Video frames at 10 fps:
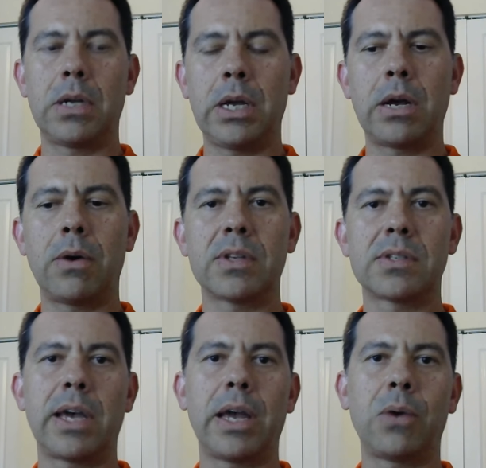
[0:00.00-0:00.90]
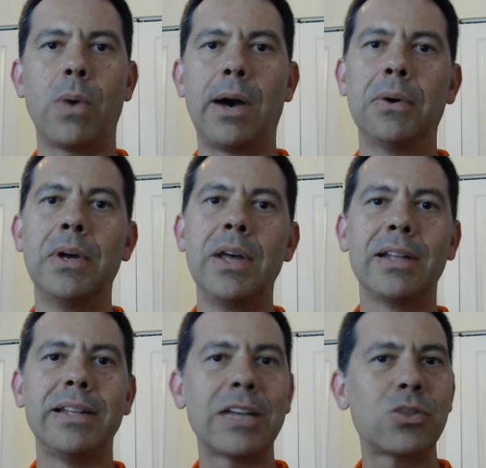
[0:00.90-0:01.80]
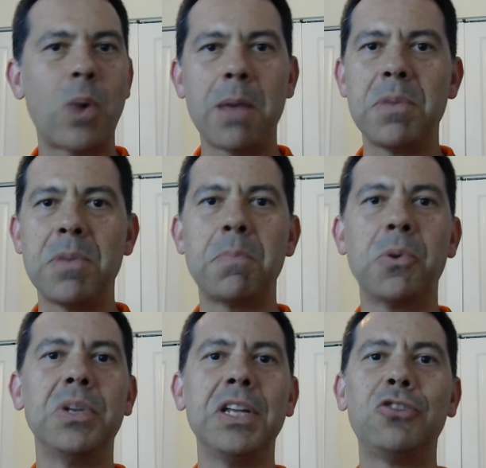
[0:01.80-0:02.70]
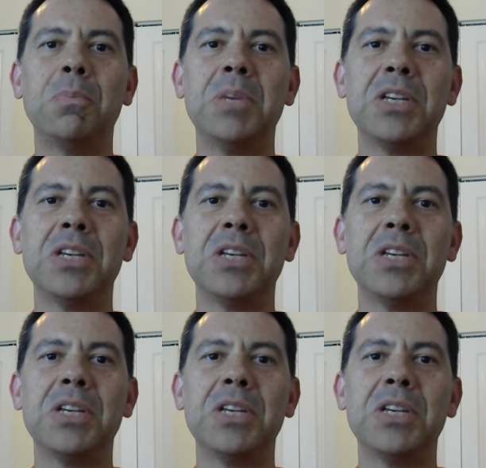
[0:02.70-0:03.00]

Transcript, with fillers: and i was like wow that's why people need to be